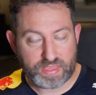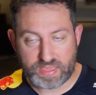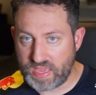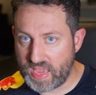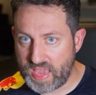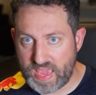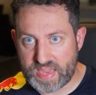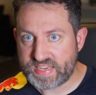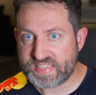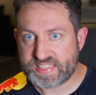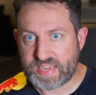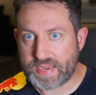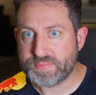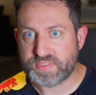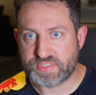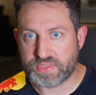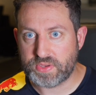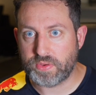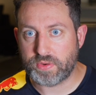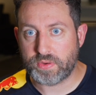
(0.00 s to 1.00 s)
anytime
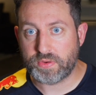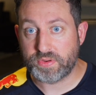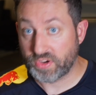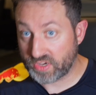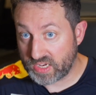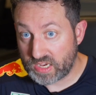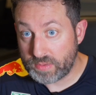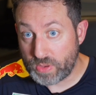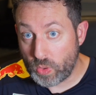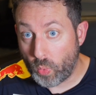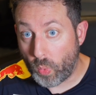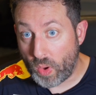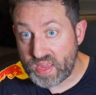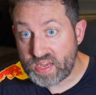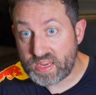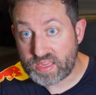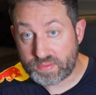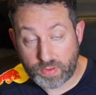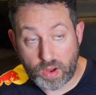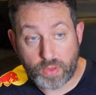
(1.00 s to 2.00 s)
soon. You're gonna be
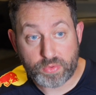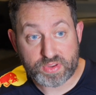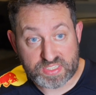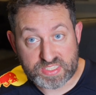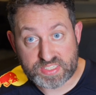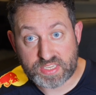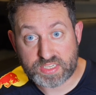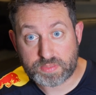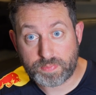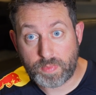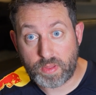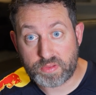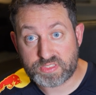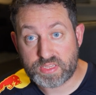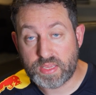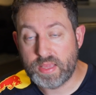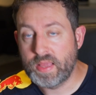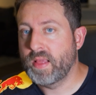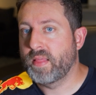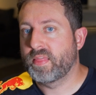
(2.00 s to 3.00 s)
waiting probably 6 months.
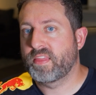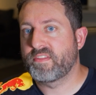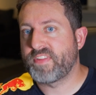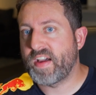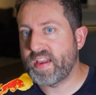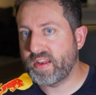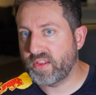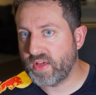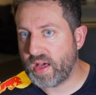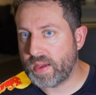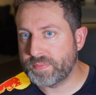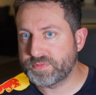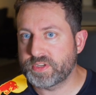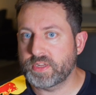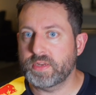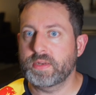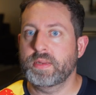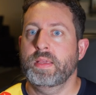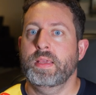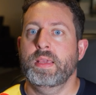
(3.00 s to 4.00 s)
The final
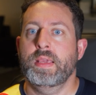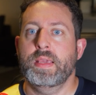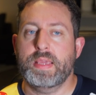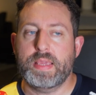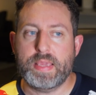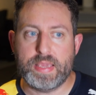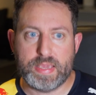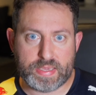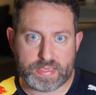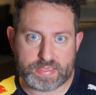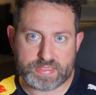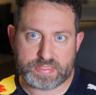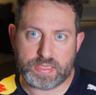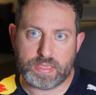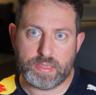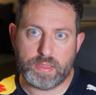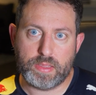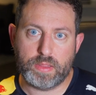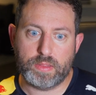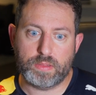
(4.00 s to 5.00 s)
option is
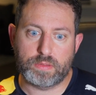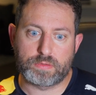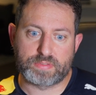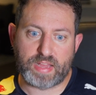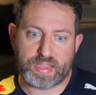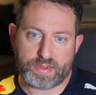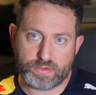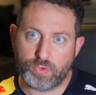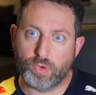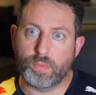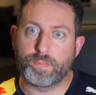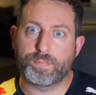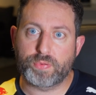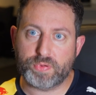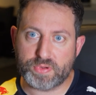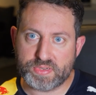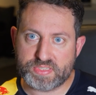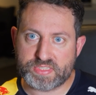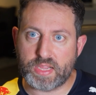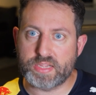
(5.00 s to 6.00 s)
Lightroom
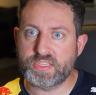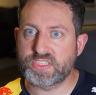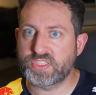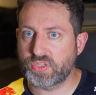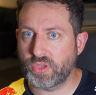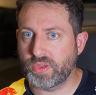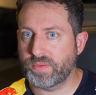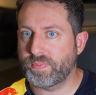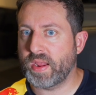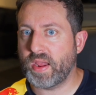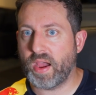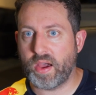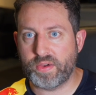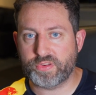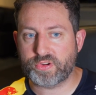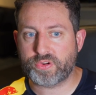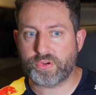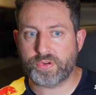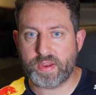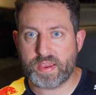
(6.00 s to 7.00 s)
presets sold by
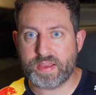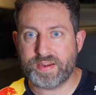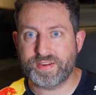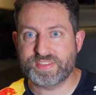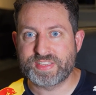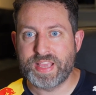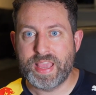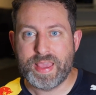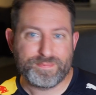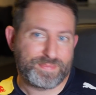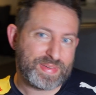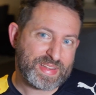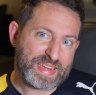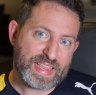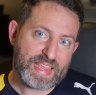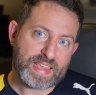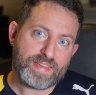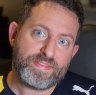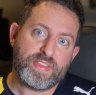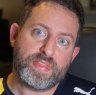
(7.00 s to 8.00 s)
other creators, but
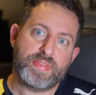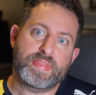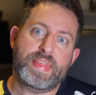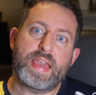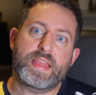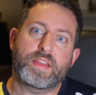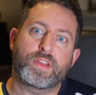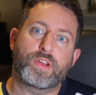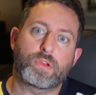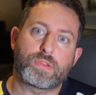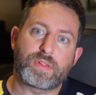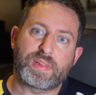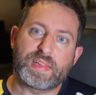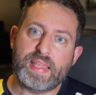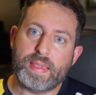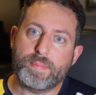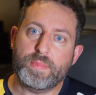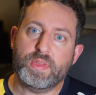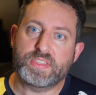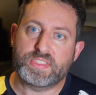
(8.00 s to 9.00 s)
even then you're
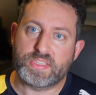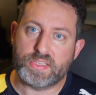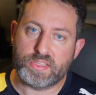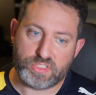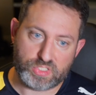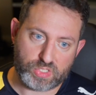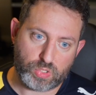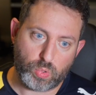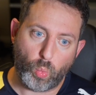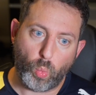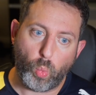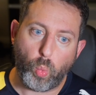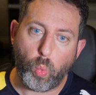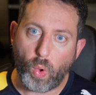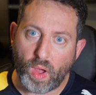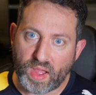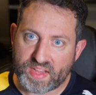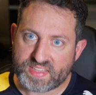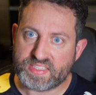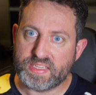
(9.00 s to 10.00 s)
limited to
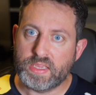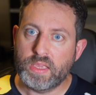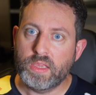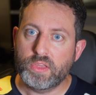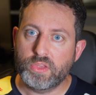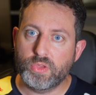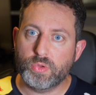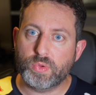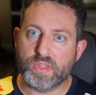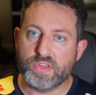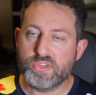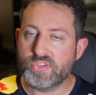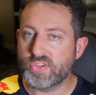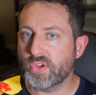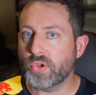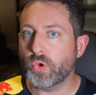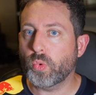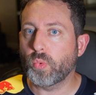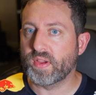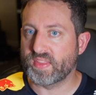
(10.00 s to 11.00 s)
what you can
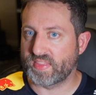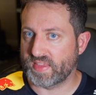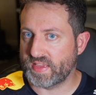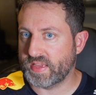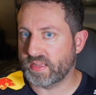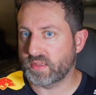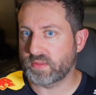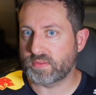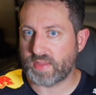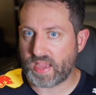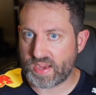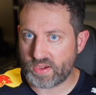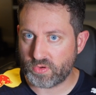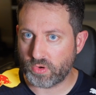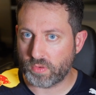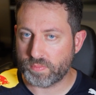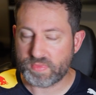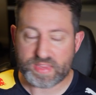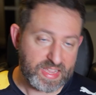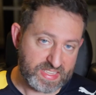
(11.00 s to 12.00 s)
do within
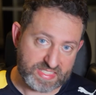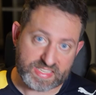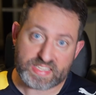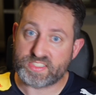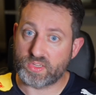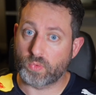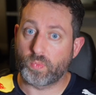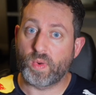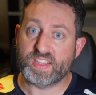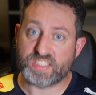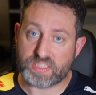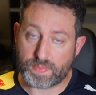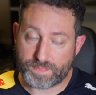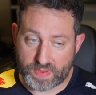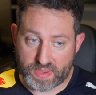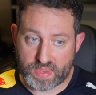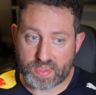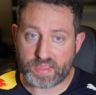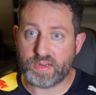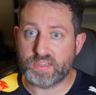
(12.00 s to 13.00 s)
Lightroom. Yes, it's a
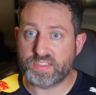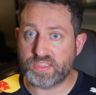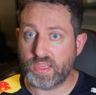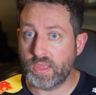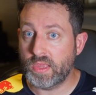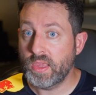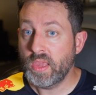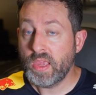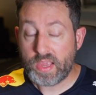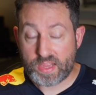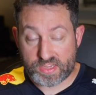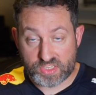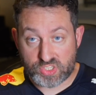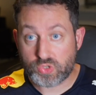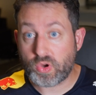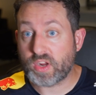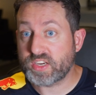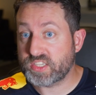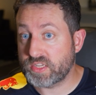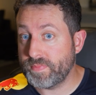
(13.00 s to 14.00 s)
recipe and it's an
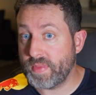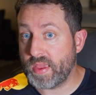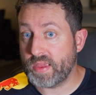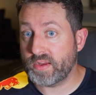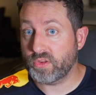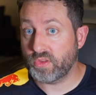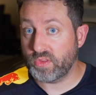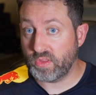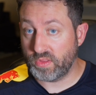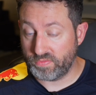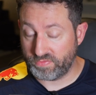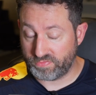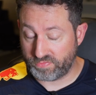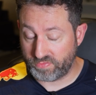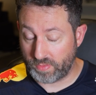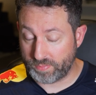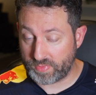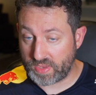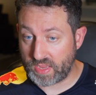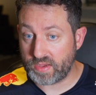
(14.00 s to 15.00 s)
instruction manual
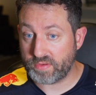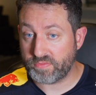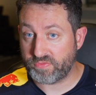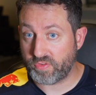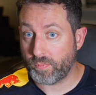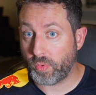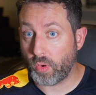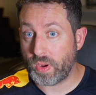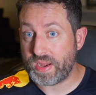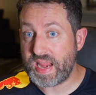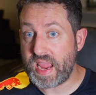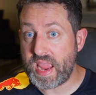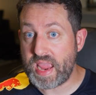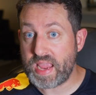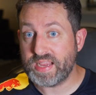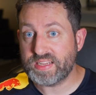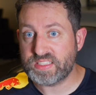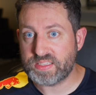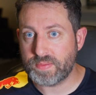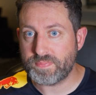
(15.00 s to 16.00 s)
from getting from point
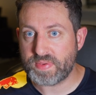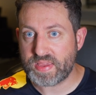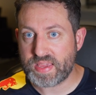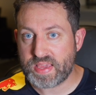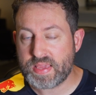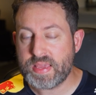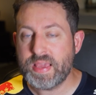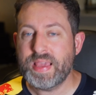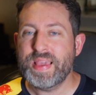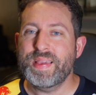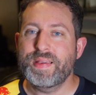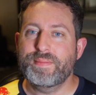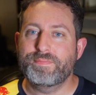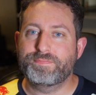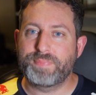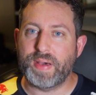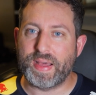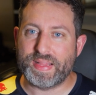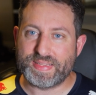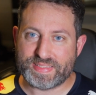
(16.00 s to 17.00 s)
A to B,
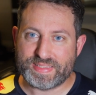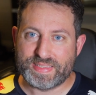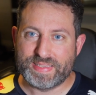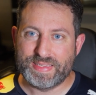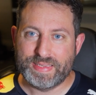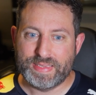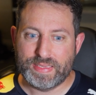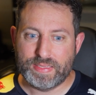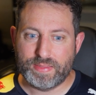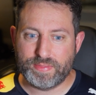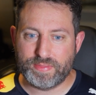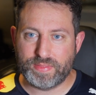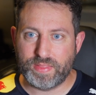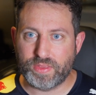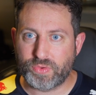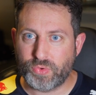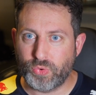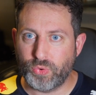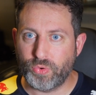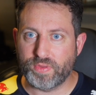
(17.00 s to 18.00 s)
but the
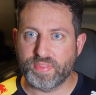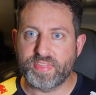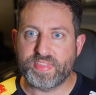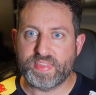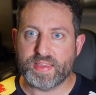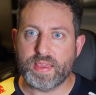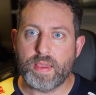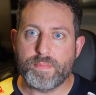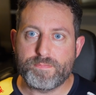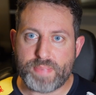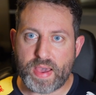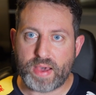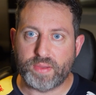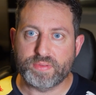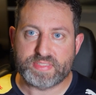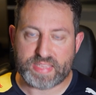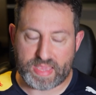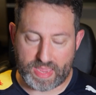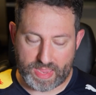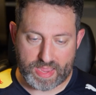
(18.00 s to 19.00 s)
cool thing
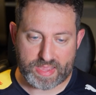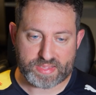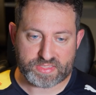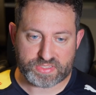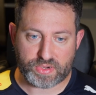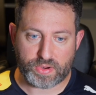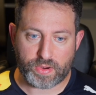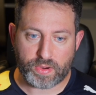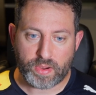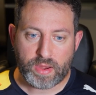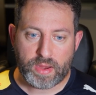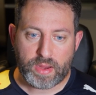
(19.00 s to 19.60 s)
about Dehancer